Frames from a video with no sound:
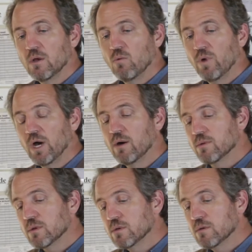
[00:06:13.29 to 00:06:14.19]
Well,
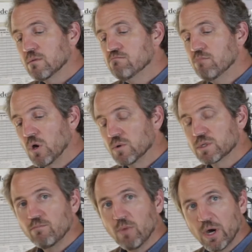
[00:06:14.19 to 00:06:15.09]

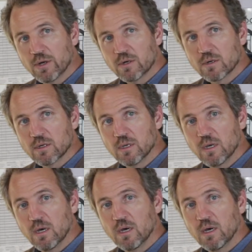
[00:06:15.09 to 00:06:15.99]
most modern
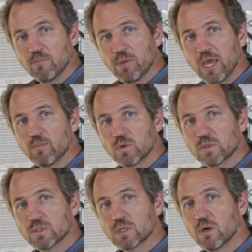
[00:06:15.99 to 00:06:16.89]

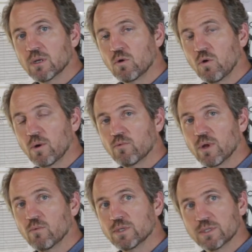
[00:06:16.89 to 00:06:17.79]
papers
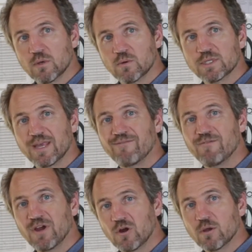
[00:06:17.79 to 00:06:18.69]
incorporate what's known as a
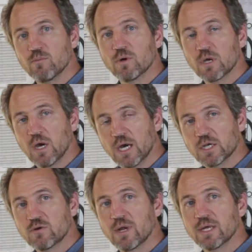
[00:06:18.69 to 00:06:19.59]
variable
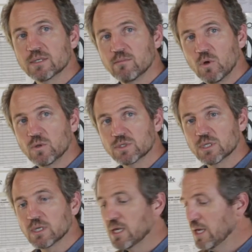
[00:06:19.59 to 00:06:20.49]
contrast
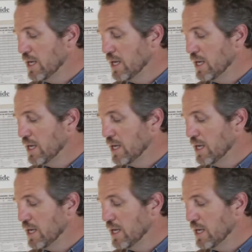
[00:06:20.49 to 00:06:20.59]
emulsion.